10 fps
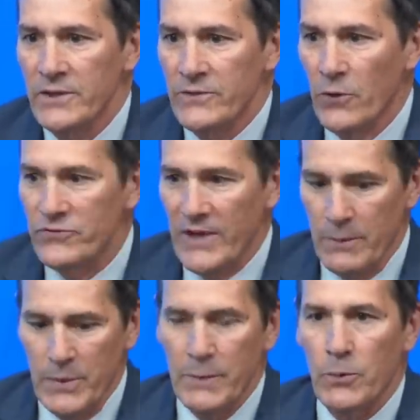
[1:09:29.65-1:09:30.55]
those
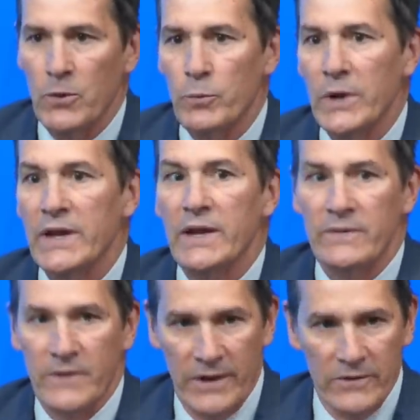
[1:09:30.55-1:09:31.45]
same people are
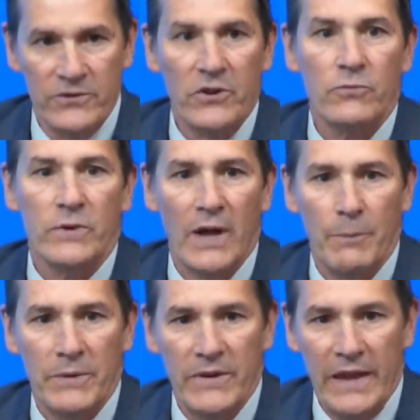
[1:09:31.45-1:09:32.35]
bringing their children
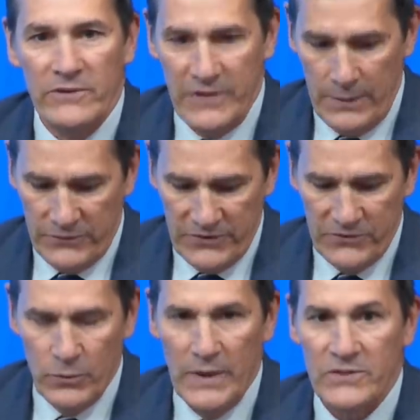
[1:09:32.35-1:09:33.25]
up into that same
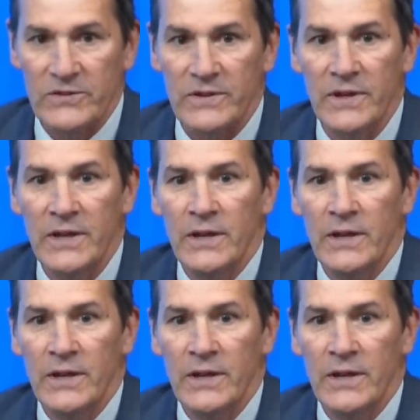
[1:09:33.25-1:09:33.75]
situation